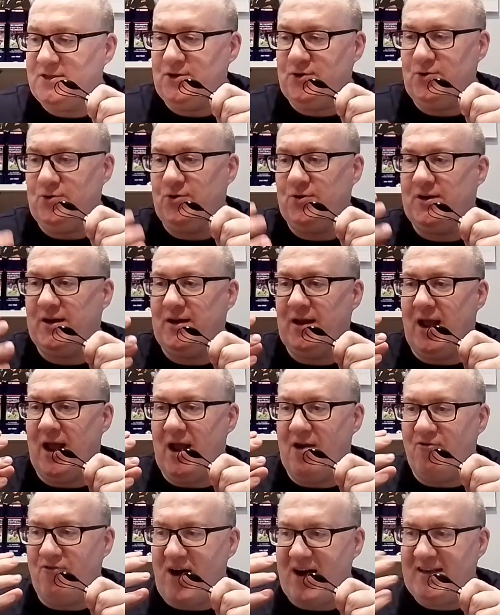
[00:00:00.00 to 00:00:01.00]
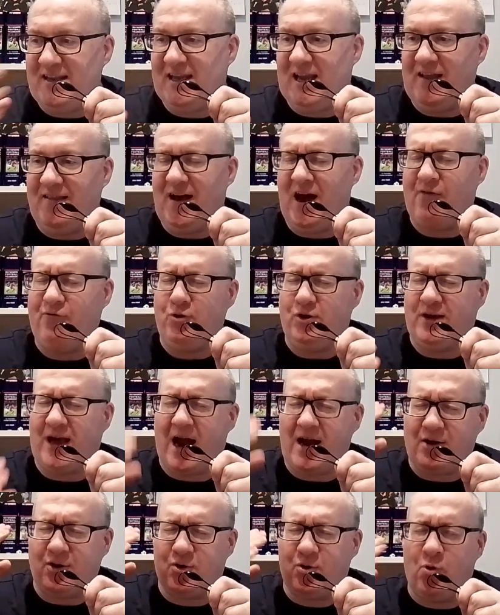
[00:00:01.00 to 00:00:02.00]
to eradicate that, if you
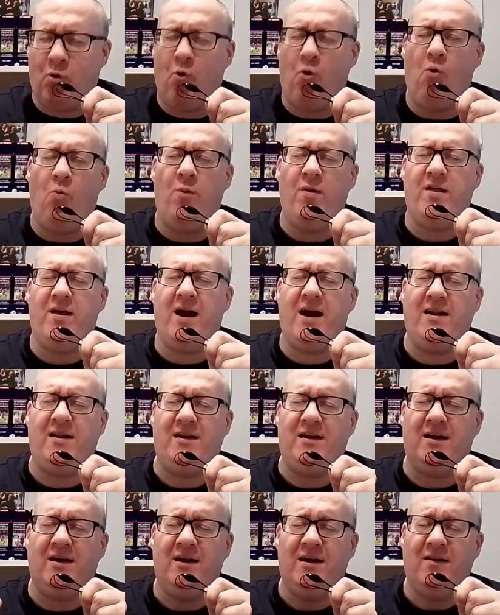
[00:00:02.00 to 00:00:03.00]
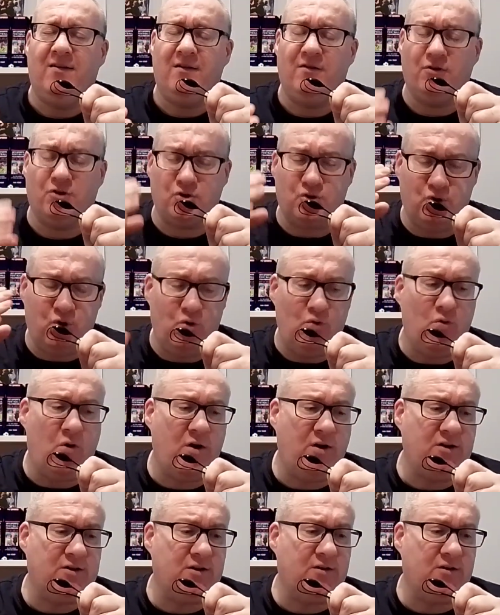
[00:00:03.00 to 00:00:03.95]
can't cope with the idea that there's nuance,